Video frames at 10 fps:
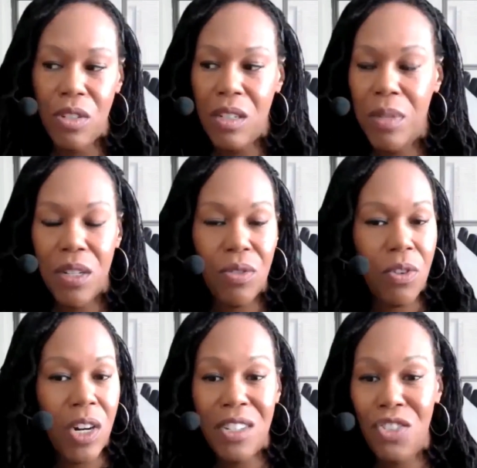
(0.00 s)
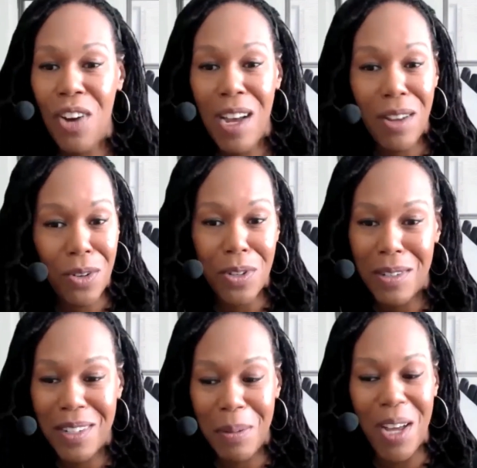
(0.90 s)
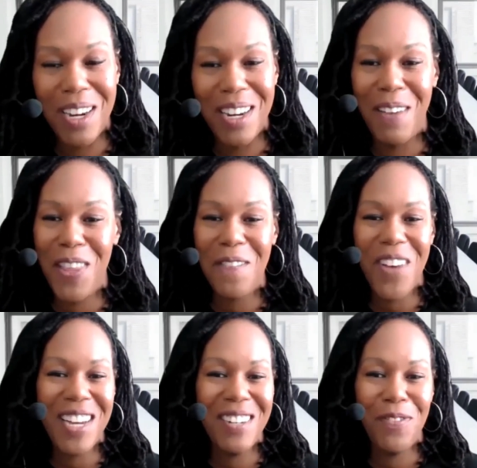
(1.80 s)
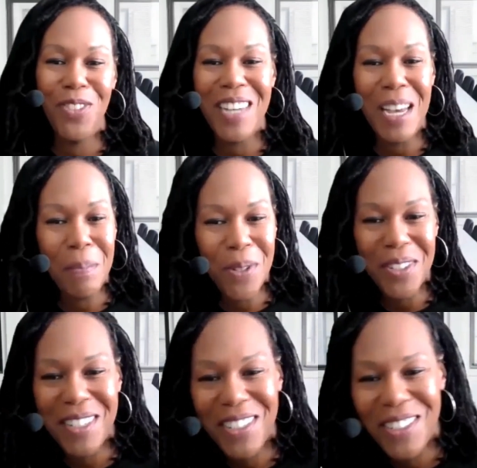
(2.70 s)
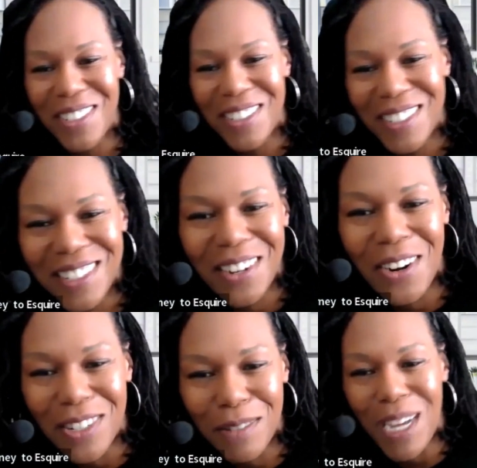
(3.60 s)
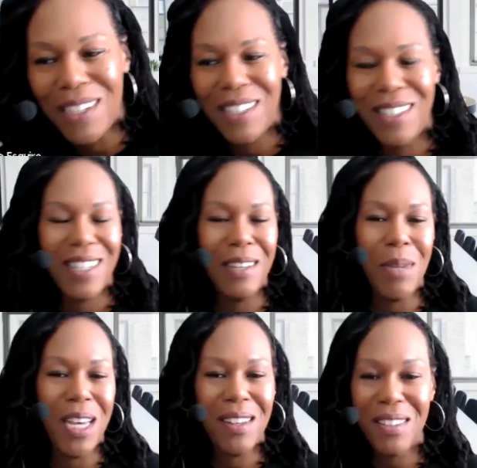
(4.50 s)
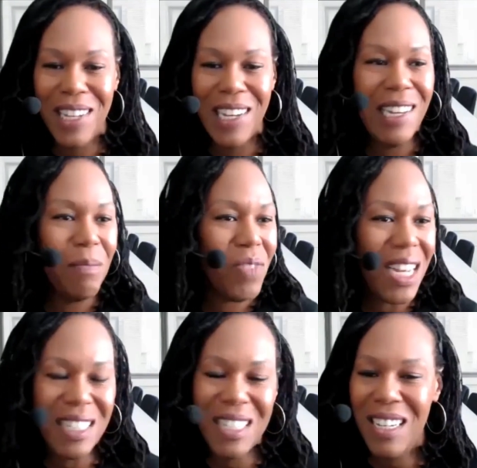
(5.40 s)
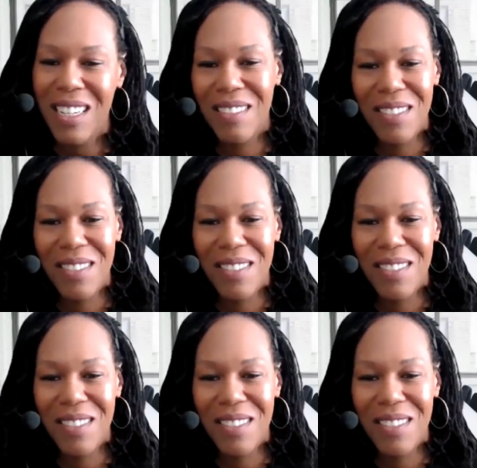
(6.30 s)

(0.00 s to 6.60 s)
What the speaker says: You could be the greatest trial lawyer, but if they find a few typos in the correspondence email, that's it,